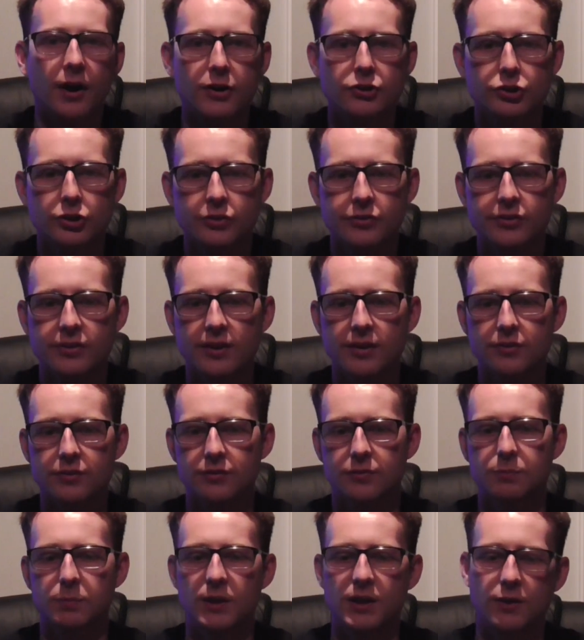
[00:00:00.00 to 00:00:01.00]
shouldn't
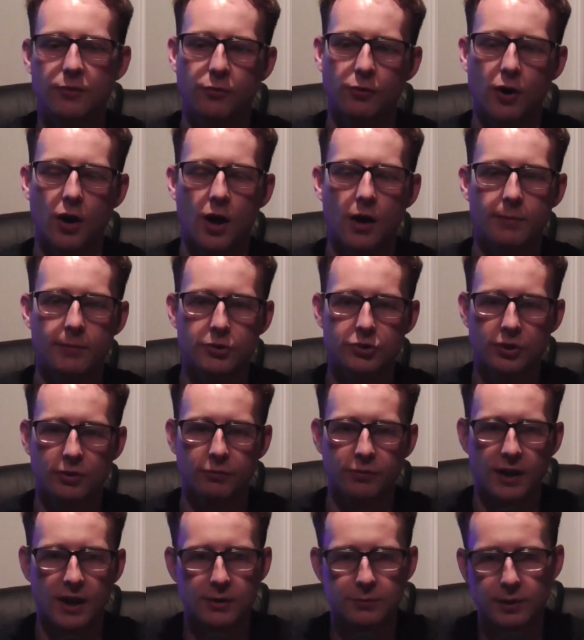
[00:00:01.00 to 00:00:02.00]
speak for all
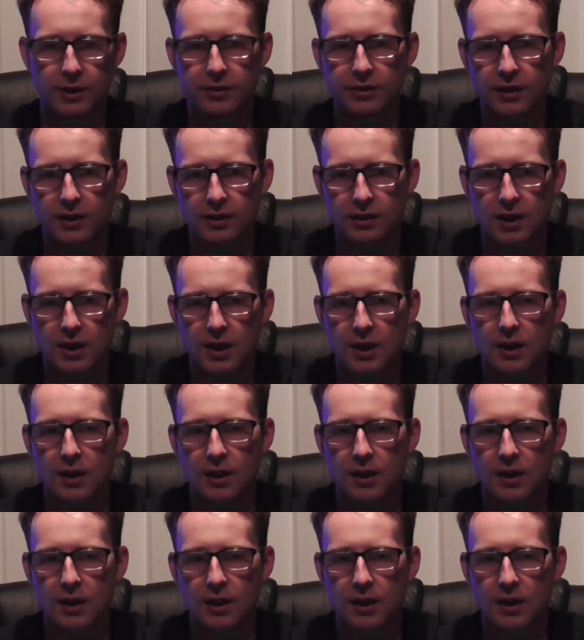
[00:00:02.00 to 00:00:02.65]
Michigan fans, but I think